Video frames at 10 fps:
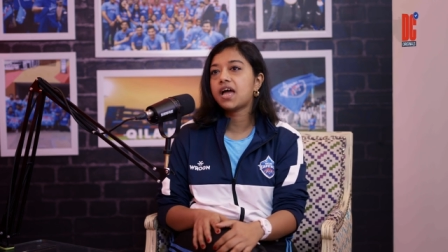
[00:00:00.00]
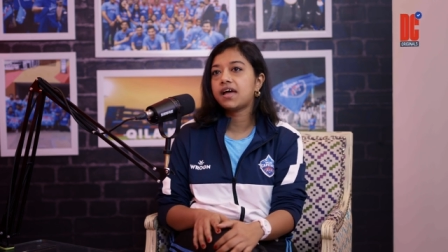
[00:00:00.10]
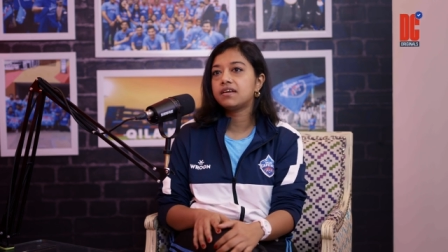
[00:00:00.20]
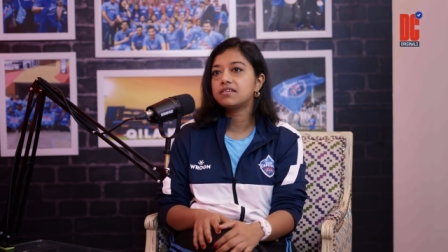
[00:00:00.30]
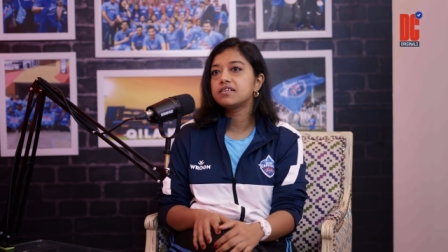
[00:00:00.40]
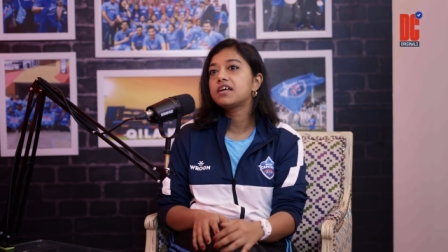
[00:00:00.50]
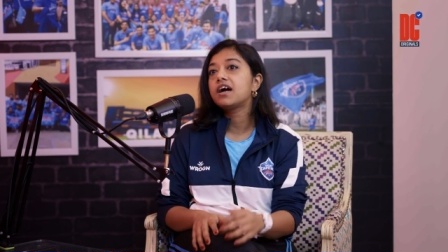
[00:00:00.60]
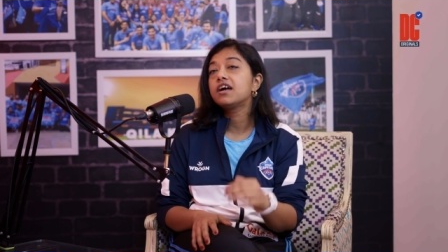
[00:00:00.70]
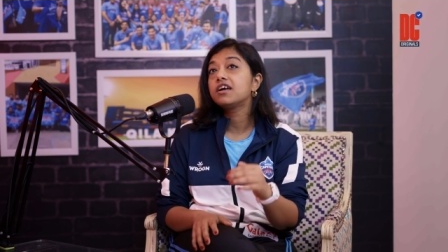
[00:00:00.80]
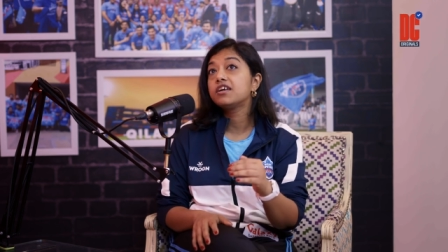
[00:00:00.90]
And
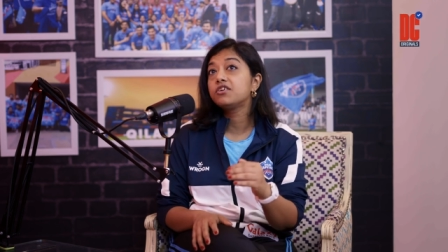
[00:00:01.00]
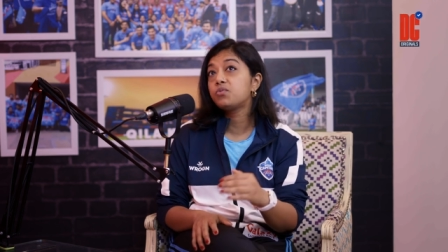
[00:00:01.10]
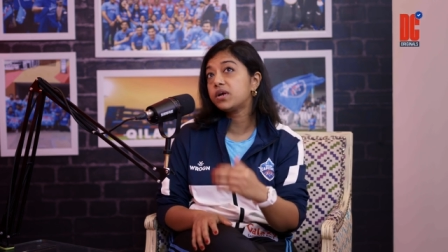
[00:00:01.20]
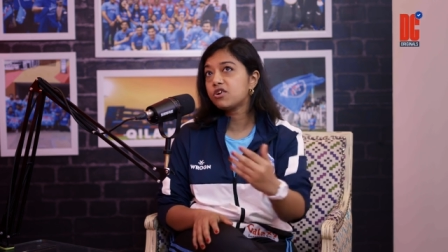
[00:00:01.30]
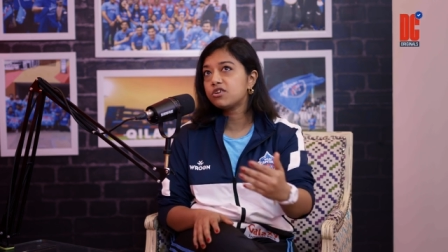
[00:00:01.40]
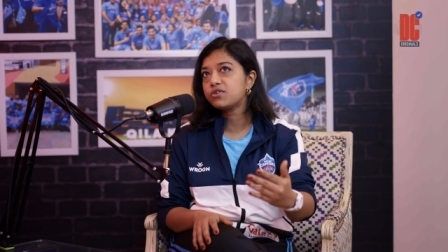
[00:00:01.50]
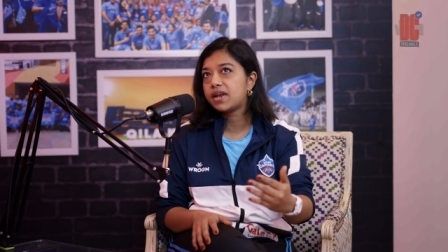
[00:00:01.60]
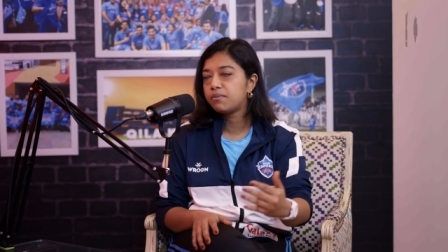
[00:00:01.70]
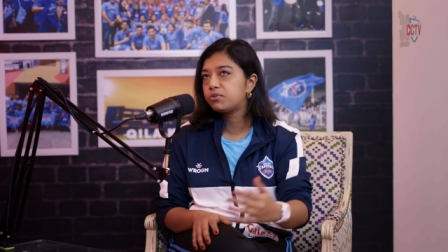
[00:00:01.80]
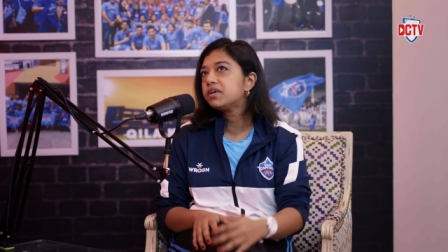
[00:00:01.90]
you went on to
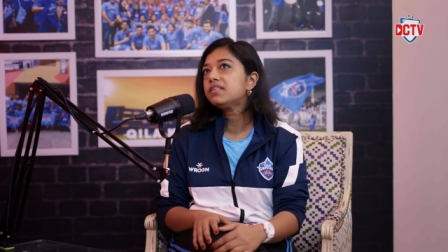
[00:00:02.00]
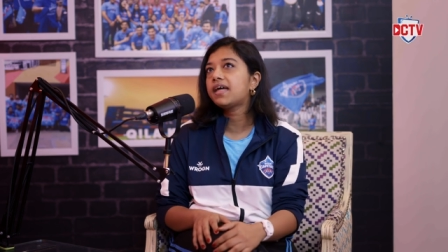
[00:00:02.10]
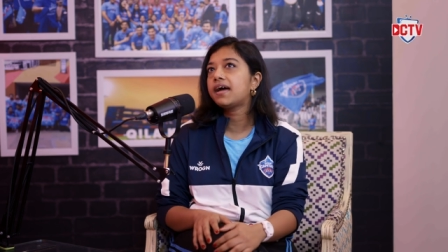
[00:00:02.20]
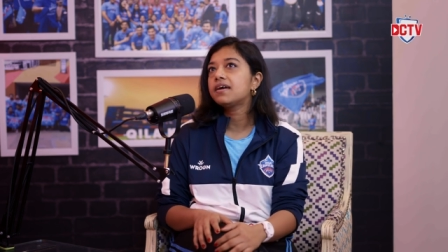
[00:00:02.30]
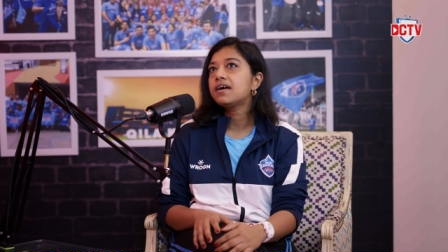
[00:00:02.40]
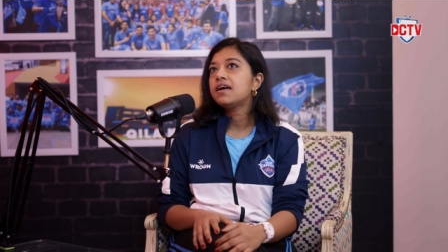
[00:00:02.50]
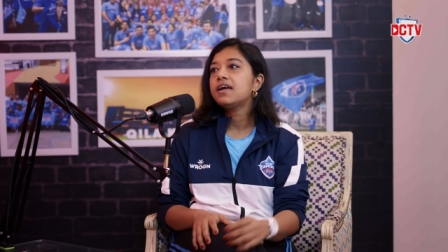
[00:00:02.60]
elaborate that